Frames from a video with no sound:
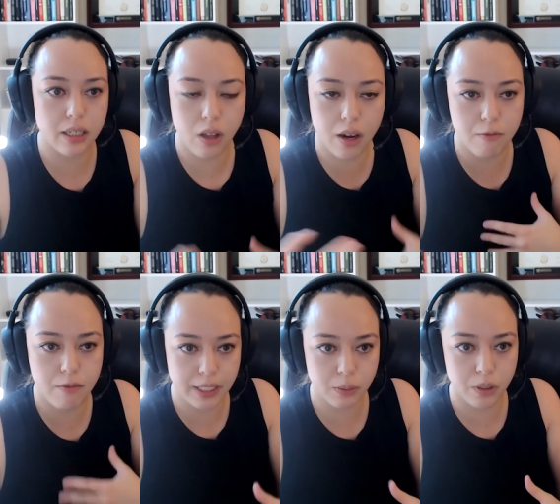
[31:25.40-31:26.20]
And a lot
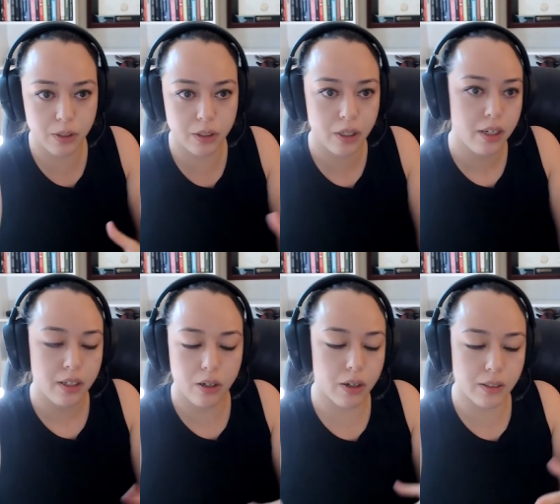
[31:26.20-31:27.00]
of Facebook
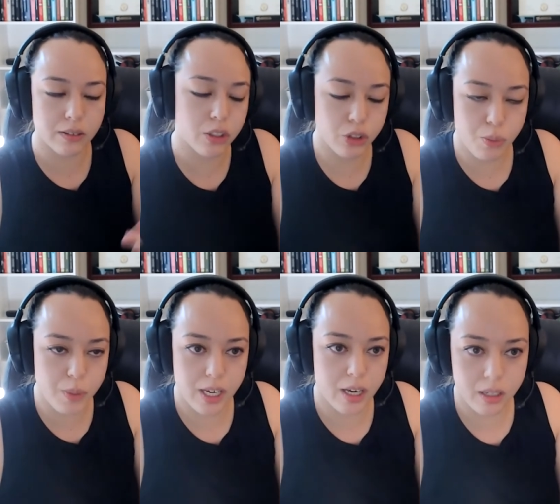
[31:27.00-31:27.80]
or social
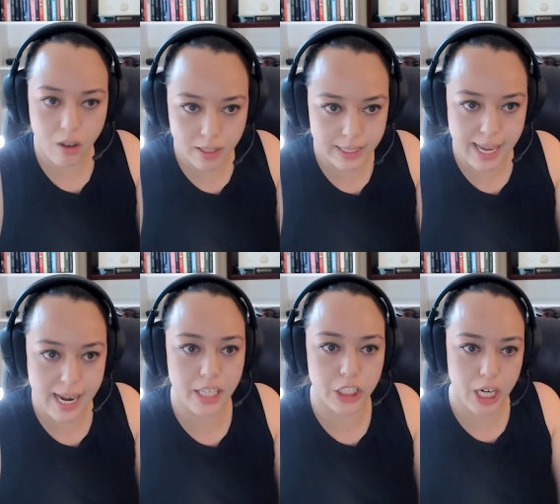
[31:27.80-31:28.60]
media
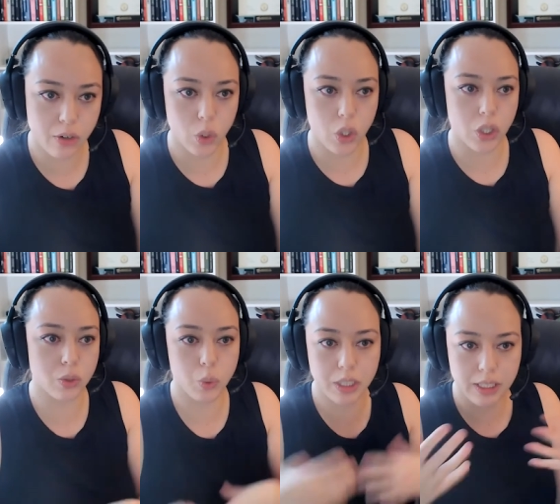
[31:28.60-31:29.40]
content in general
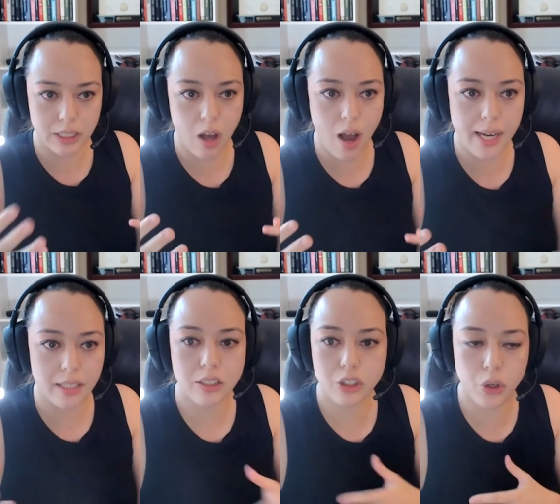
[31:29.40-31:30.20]
is really
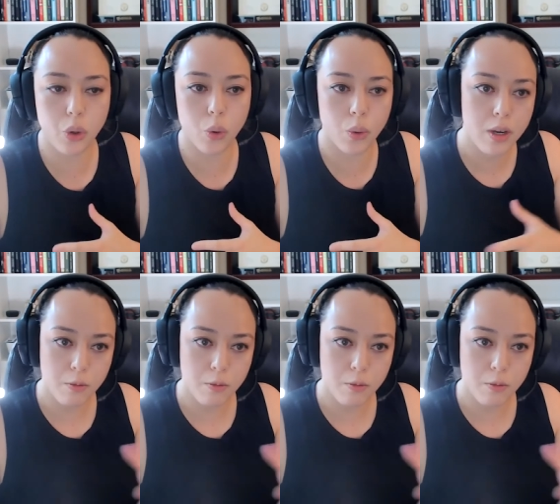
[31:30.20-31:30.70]
designed to